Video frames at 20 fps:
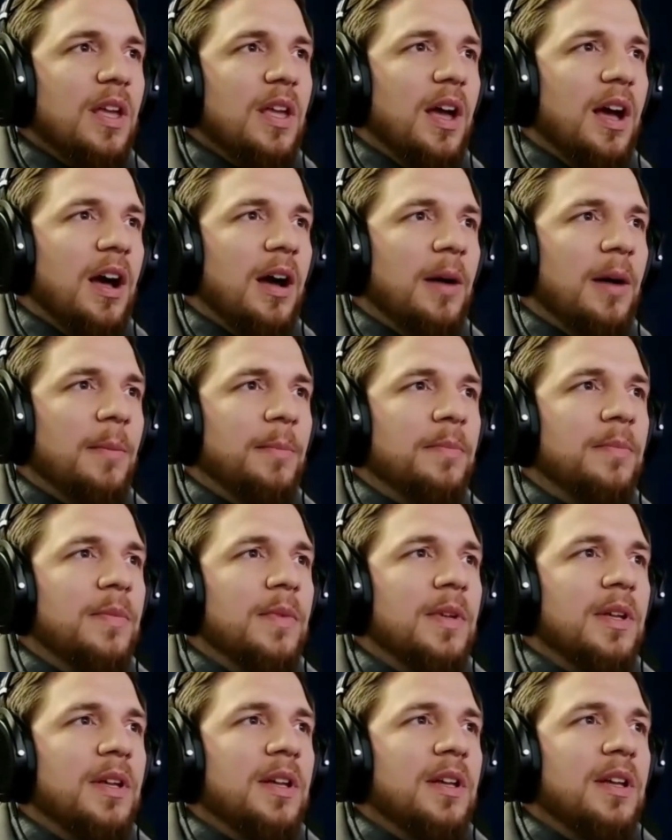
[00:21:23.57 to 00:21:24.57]
Um,
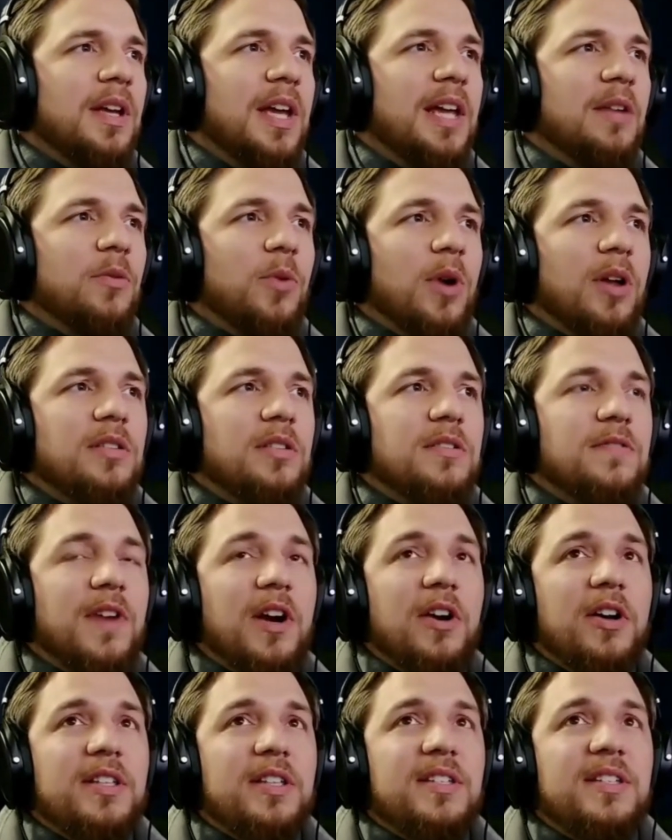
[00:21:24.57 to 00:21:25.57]
it runs
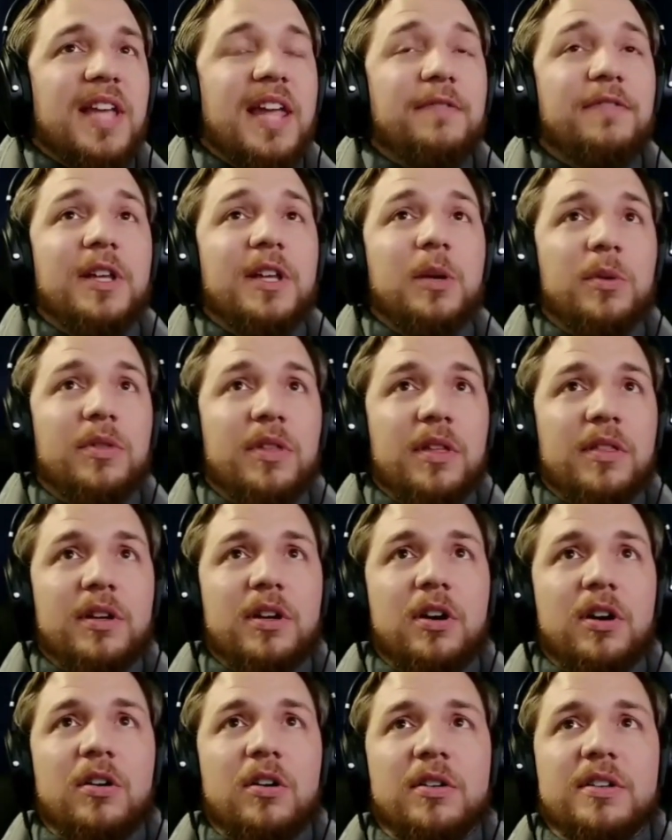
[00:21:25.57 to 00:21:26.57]
very safely within the
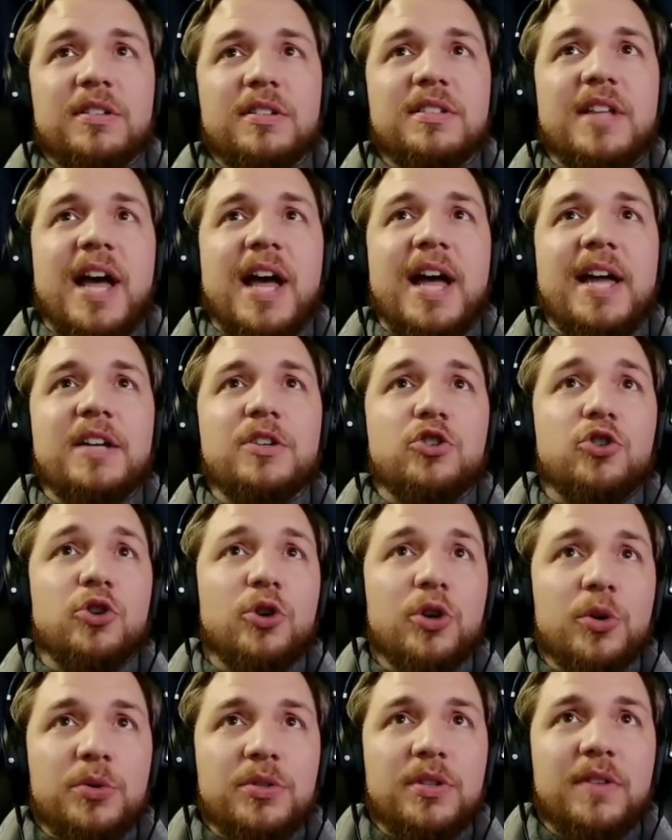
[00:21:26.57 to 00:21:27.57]
kernel. It's not
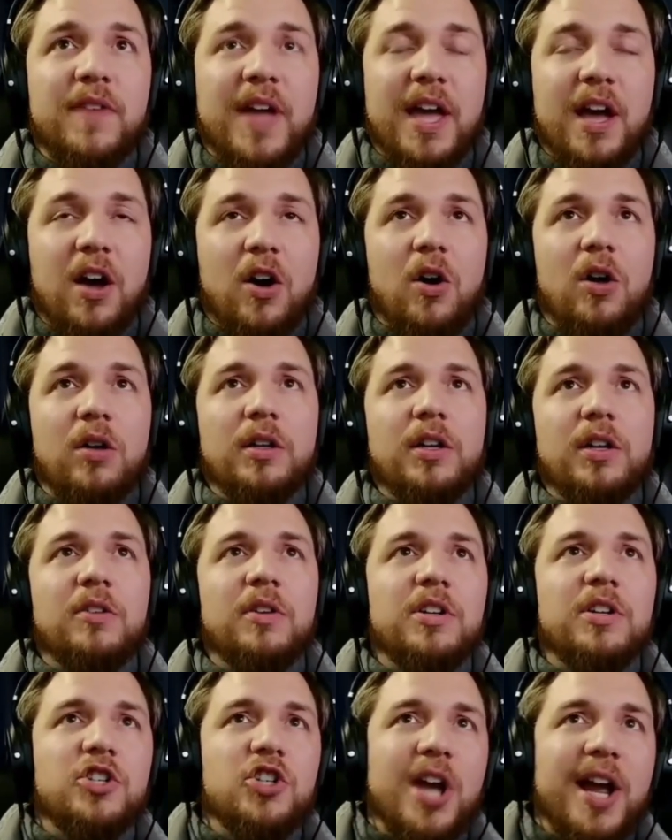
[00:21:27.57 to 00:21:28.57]
intrusive at all. You're
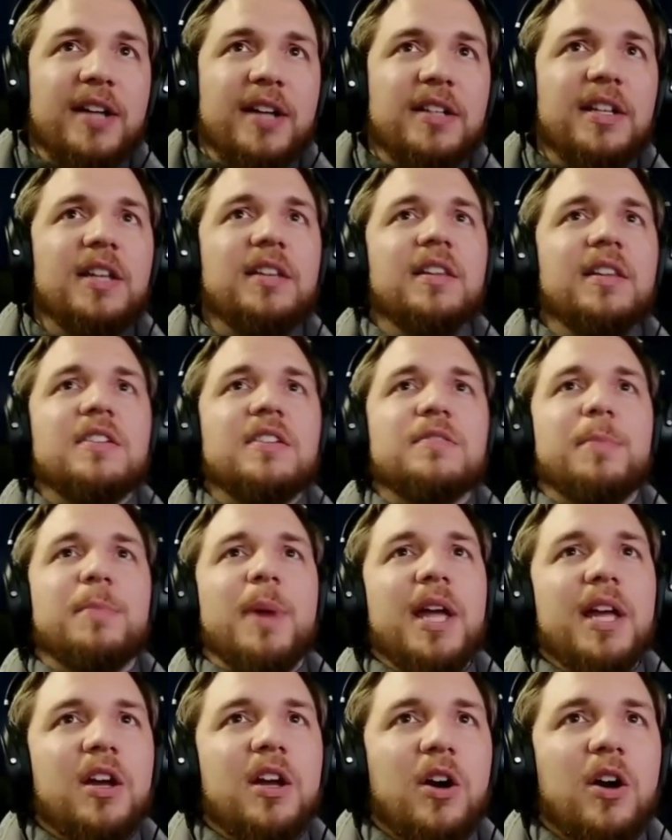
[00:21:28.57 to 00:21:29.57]
injecting this
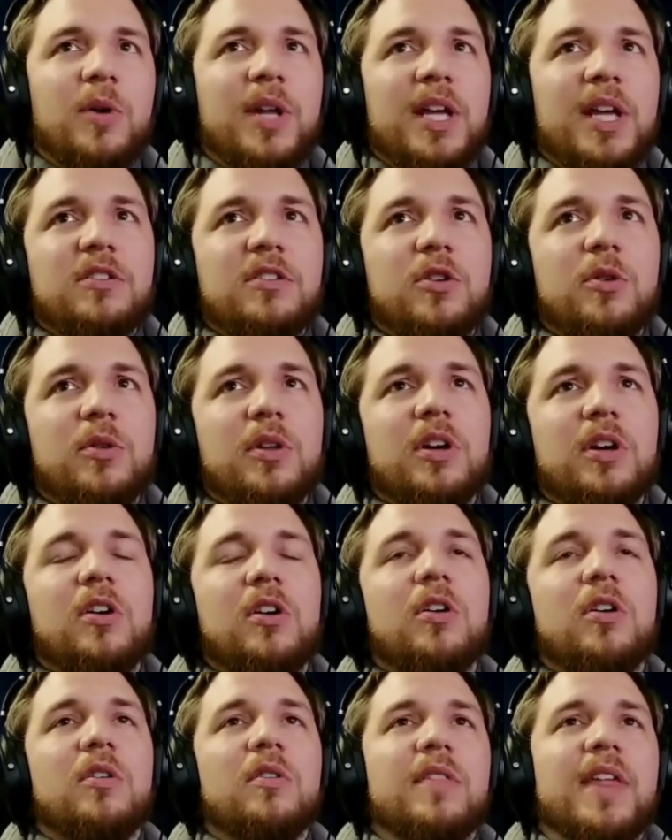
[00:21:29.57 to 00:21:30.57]
bytecode into the
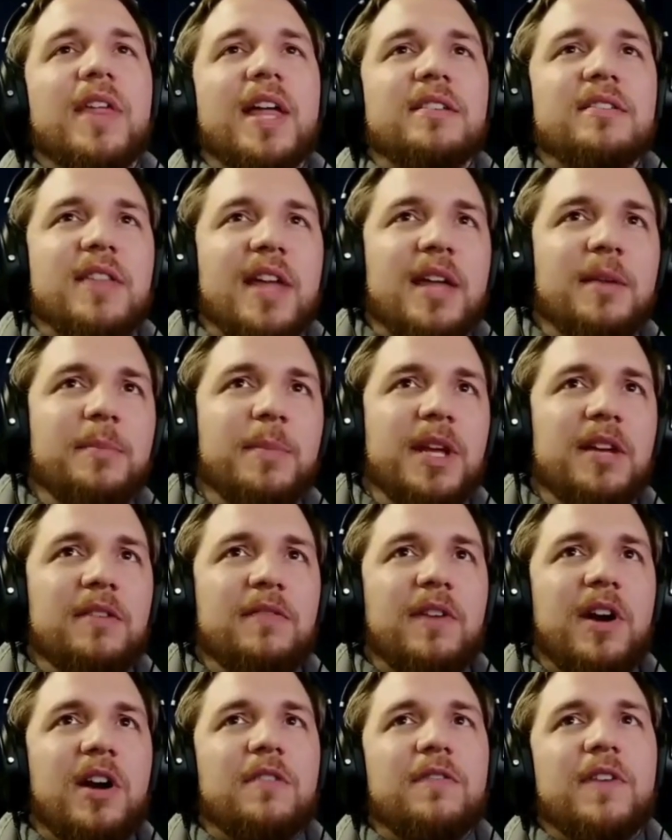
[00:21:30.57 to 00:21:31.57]
kernel that's then being
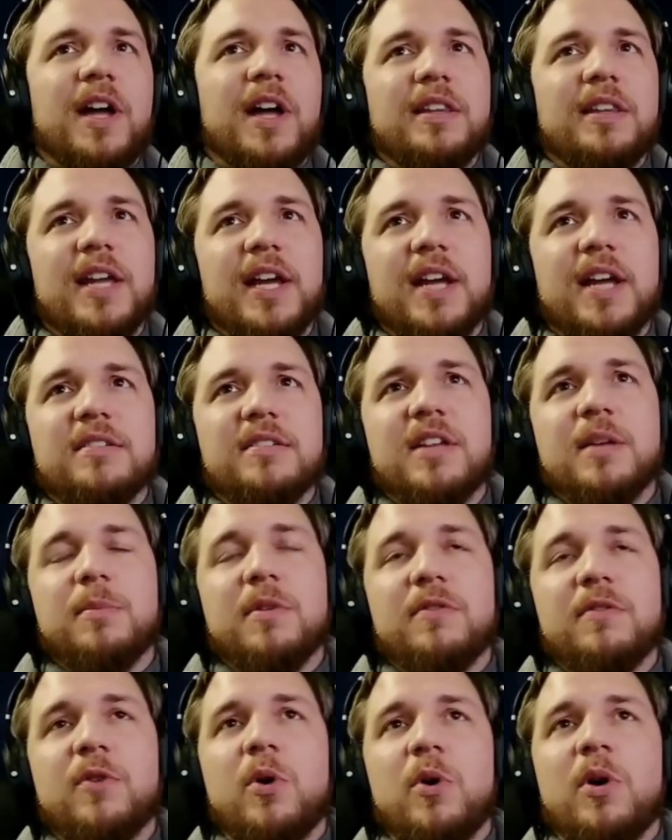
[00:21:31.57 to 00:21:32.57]
verified, like I said
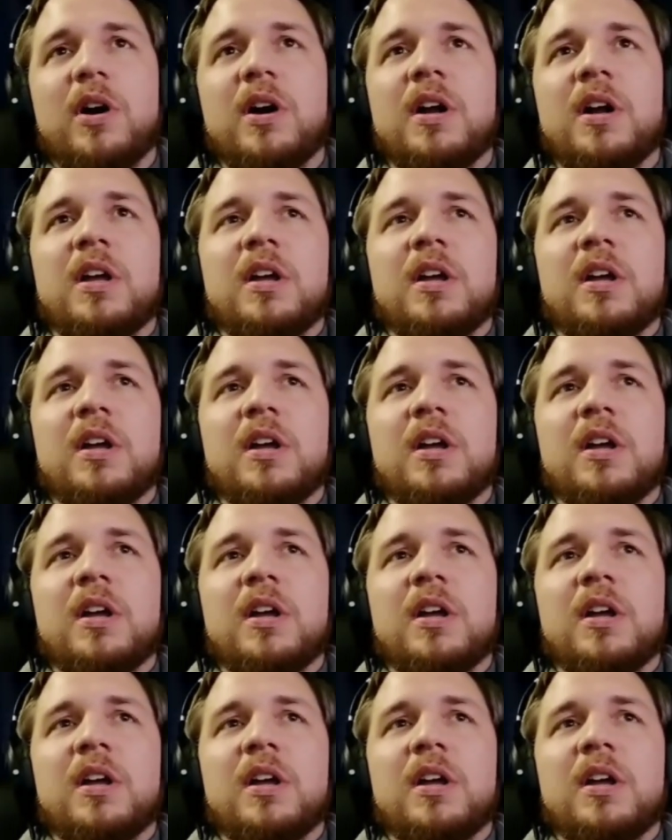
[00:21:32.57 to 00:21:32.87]
before.